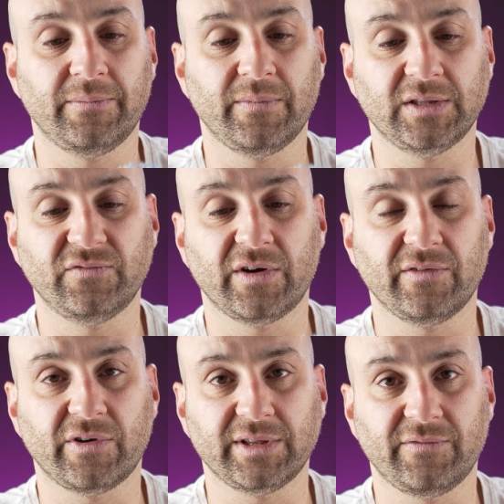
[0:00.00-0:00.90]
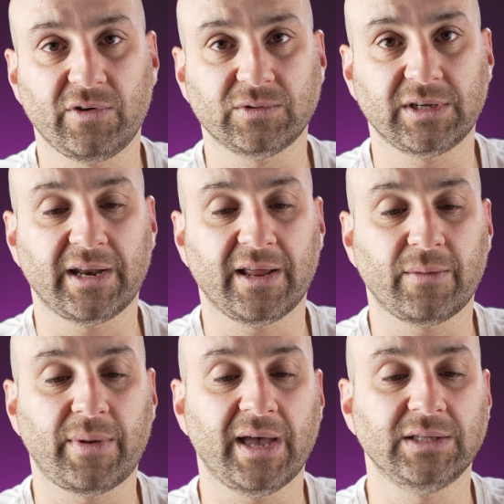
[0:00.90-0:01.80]
it's very difficult to get out of the
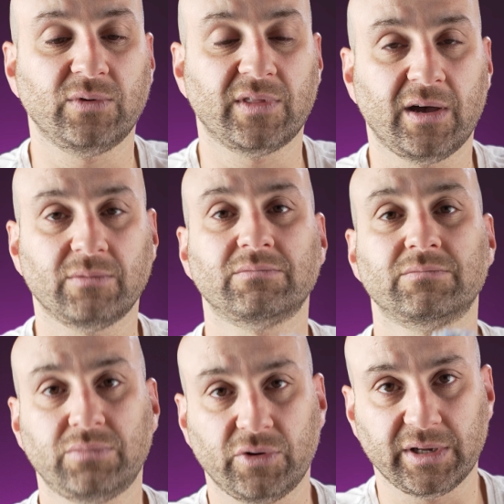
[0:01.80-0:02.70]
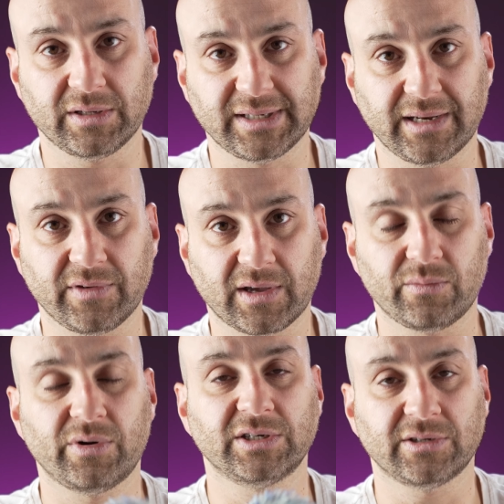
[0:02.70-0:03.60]
pads without putting significant
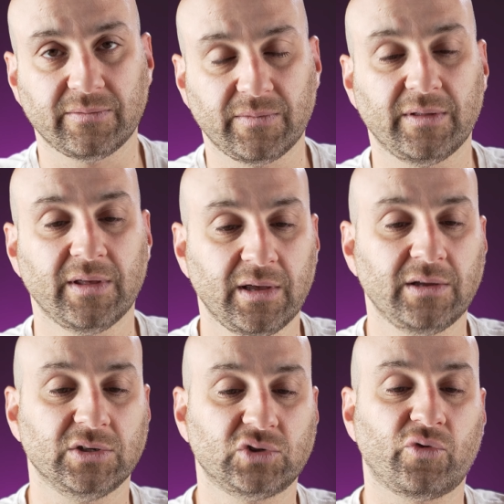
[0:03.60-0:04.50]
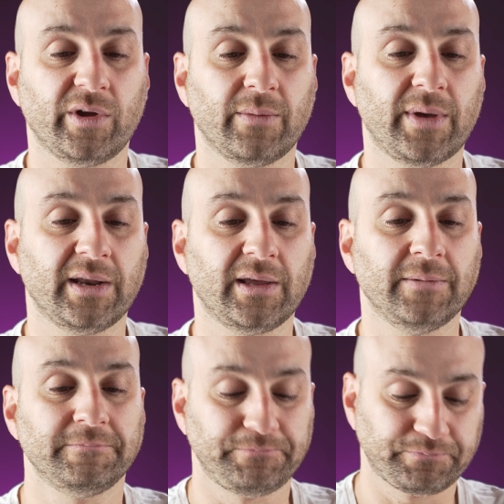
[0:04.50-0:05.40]
pressure and destroying the pad again.